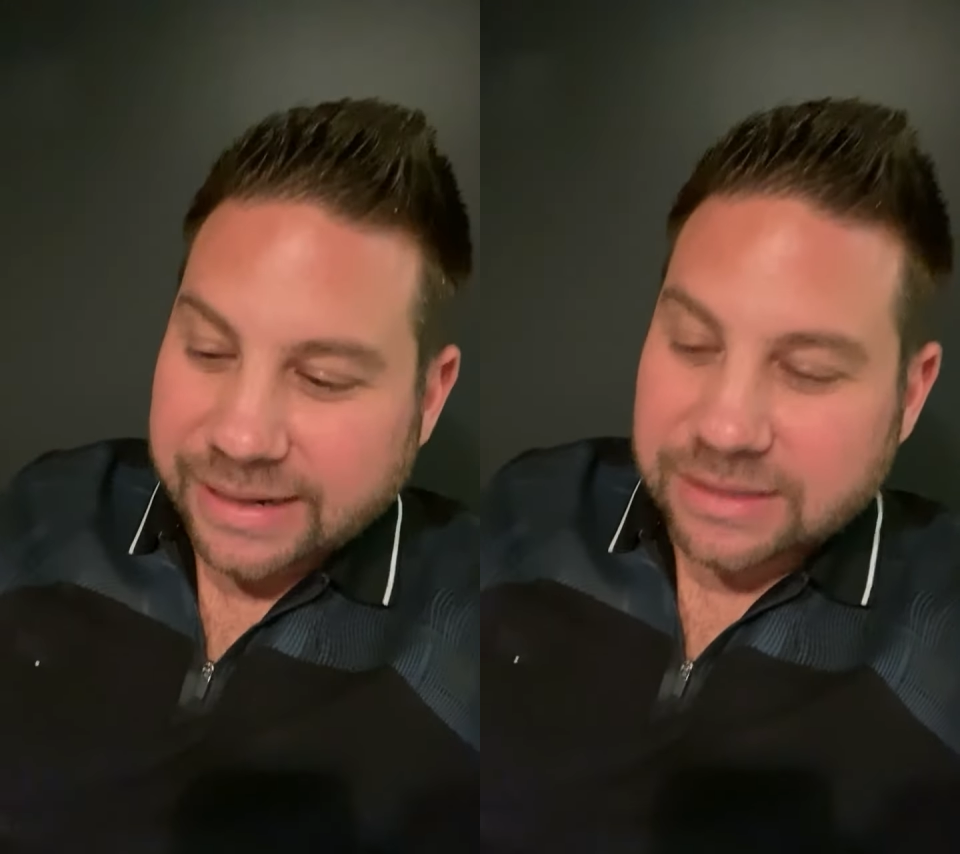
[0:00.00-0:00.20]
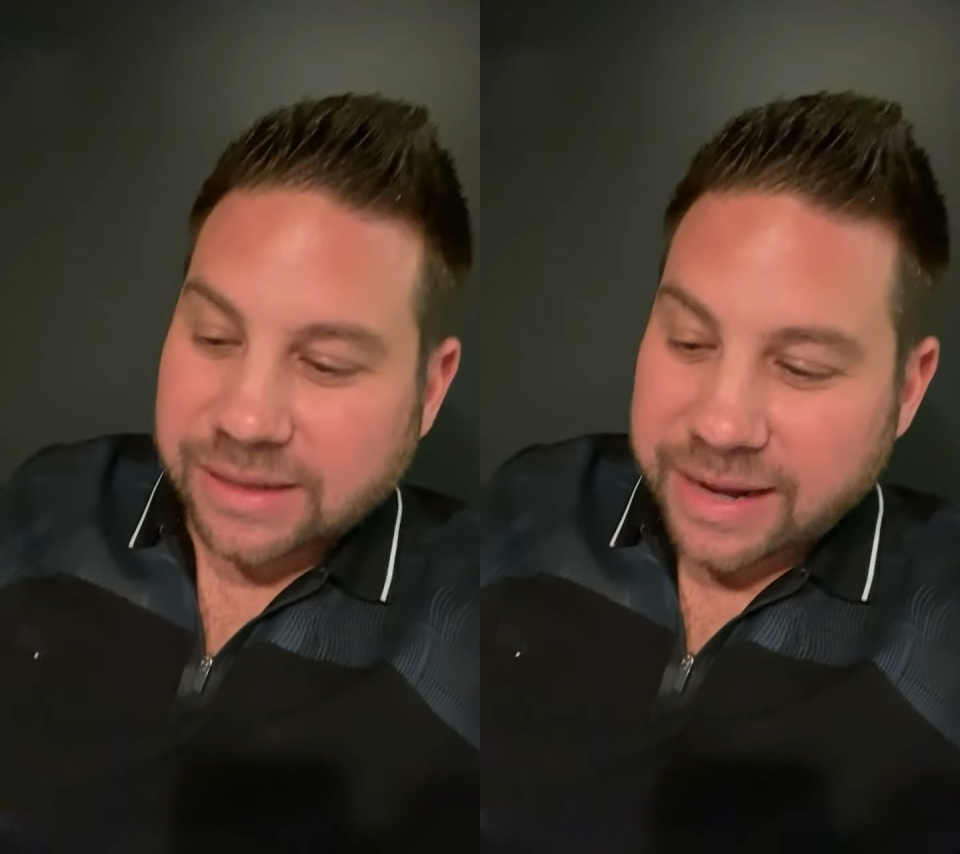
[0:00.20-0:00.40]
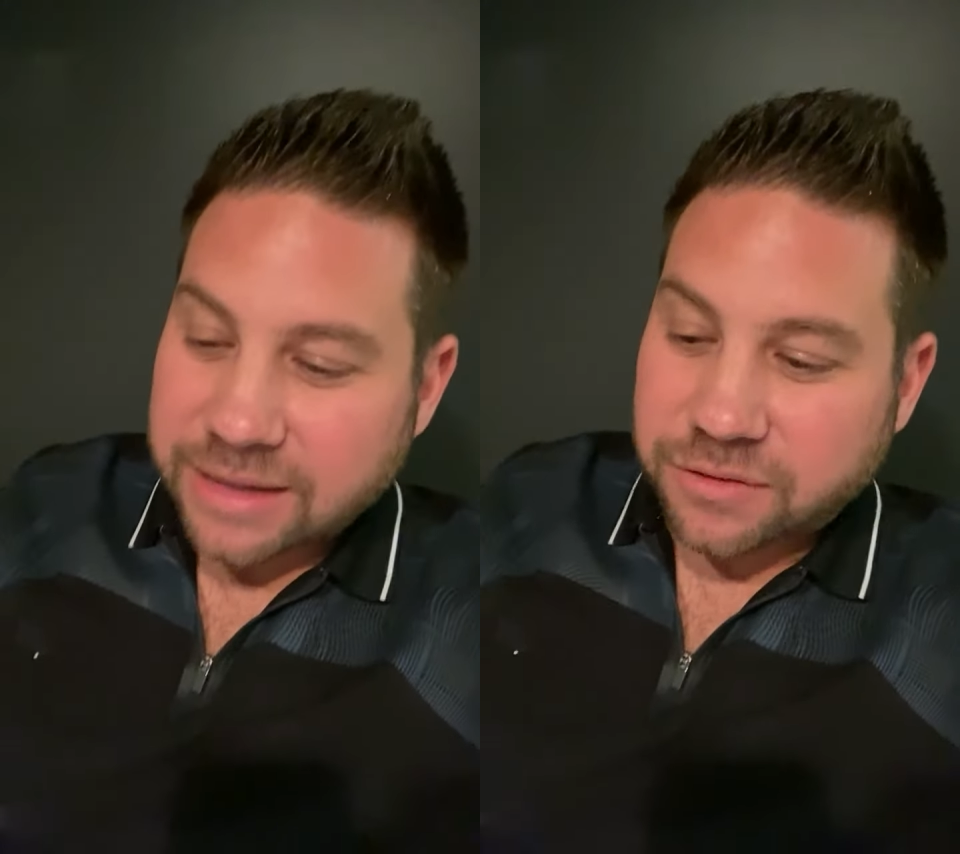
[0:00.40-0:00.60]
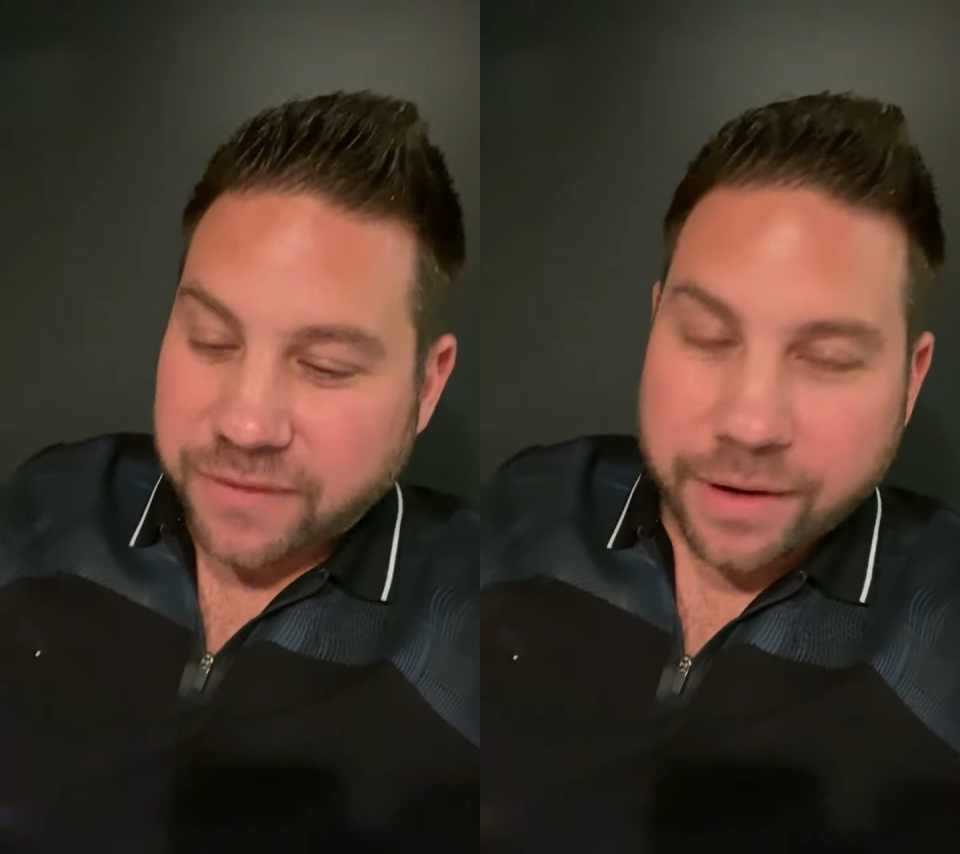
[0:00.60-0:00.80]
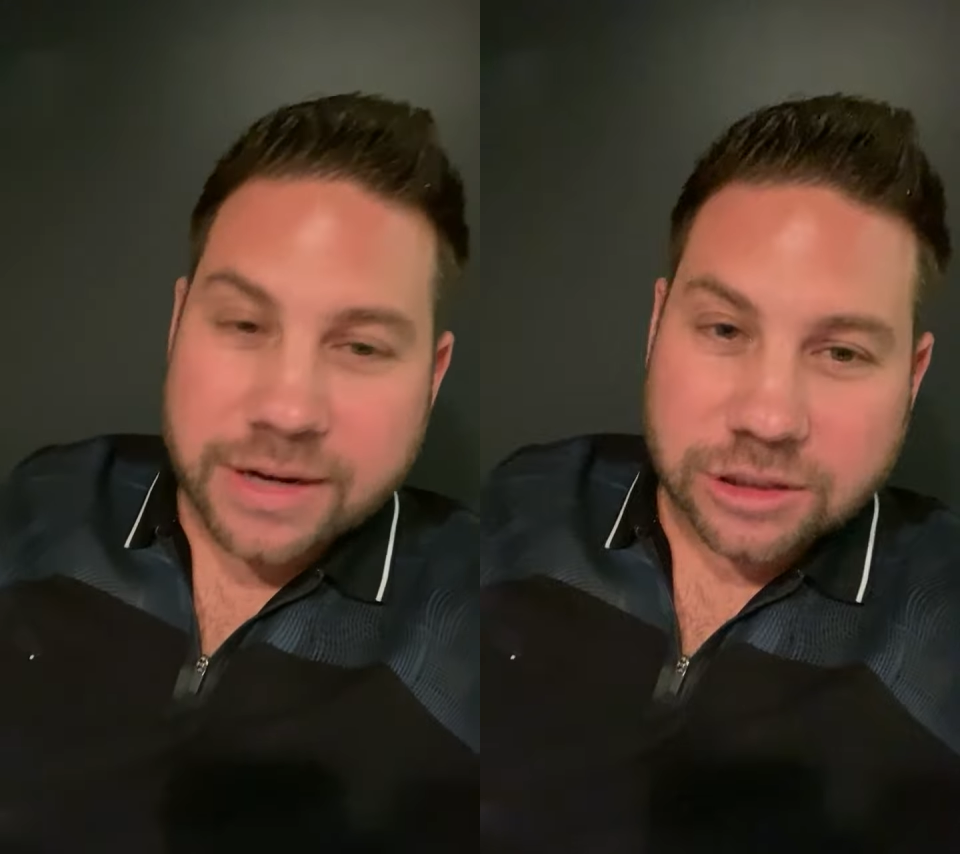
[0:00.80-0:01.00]
He's
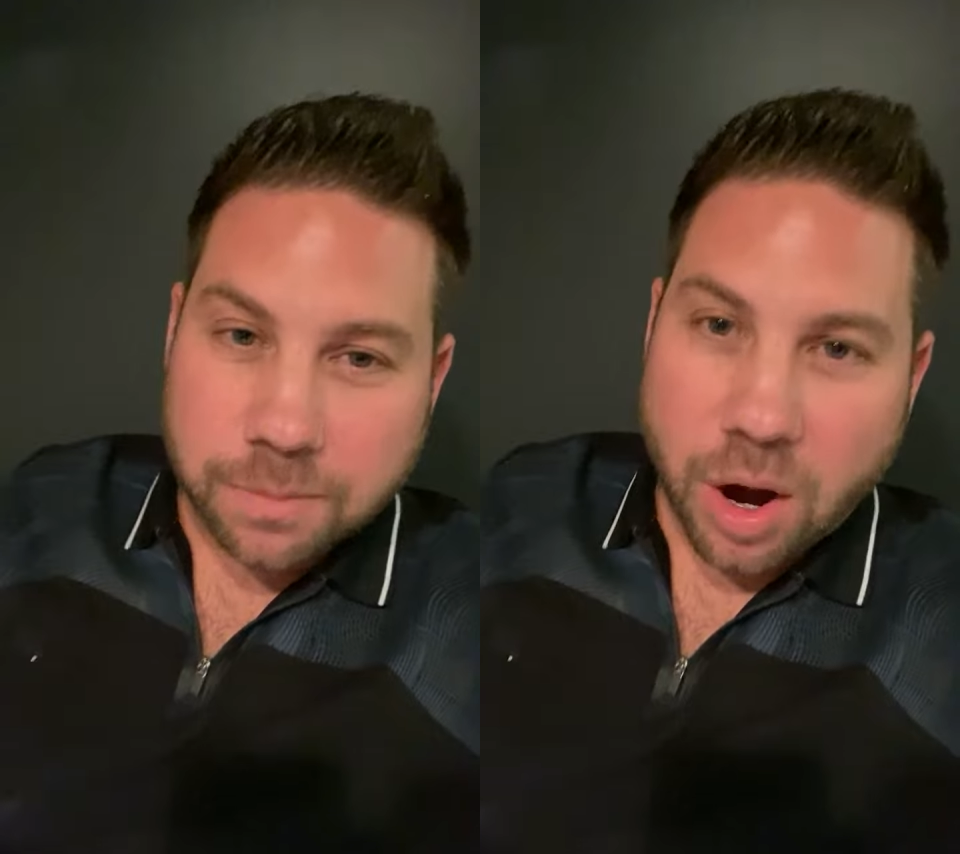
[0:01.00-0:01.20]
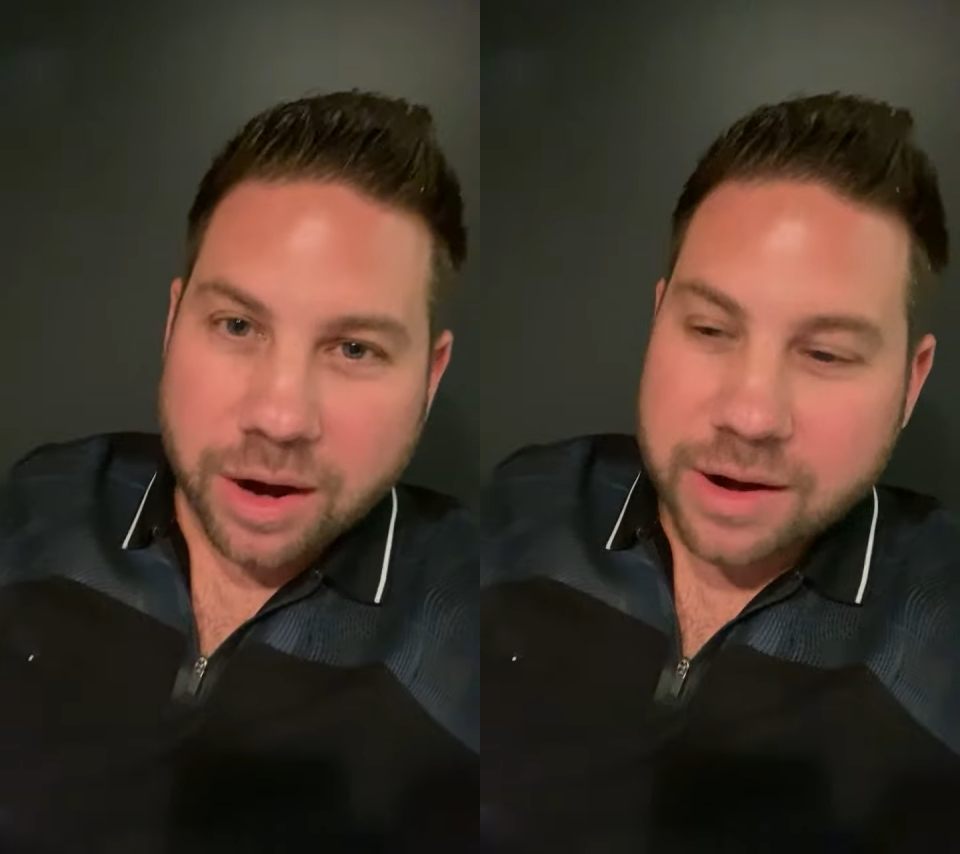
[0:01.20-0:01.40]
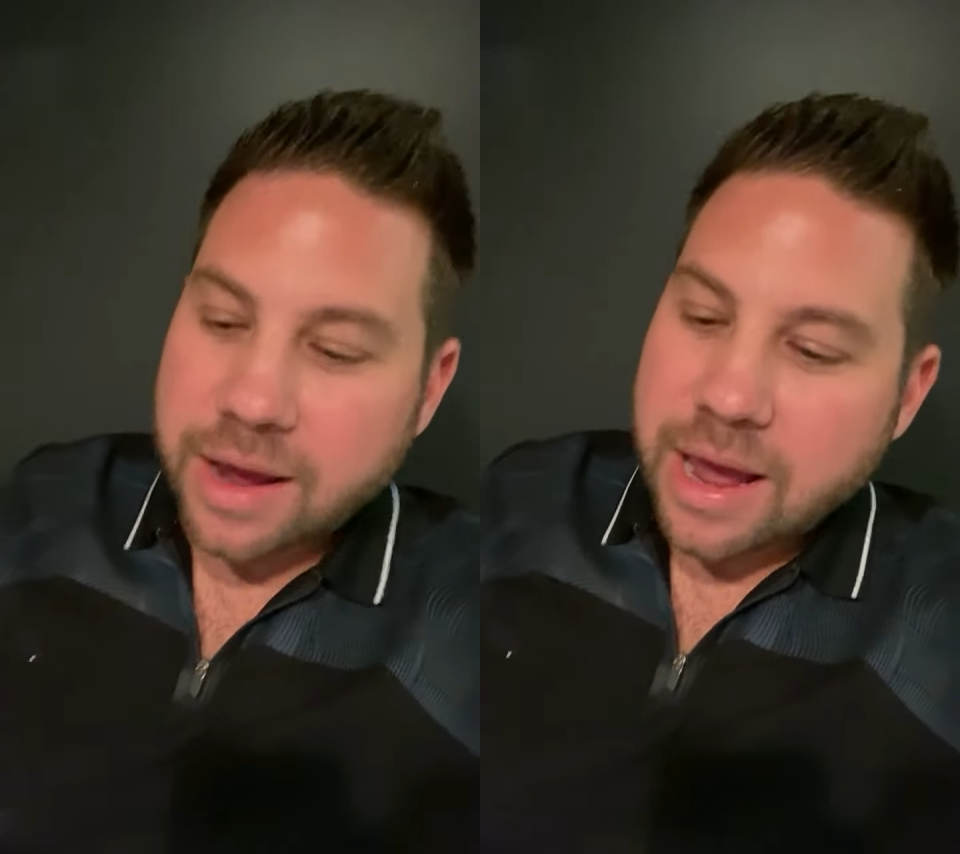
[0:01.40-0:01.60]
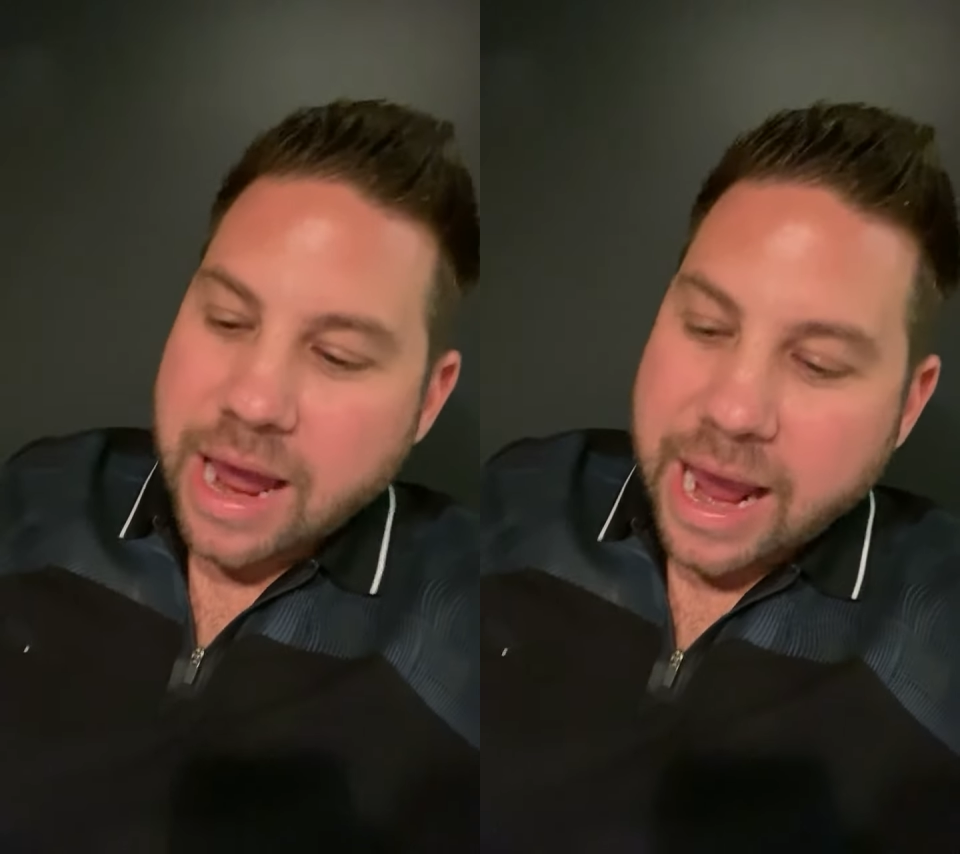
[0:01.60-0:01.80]
very smart.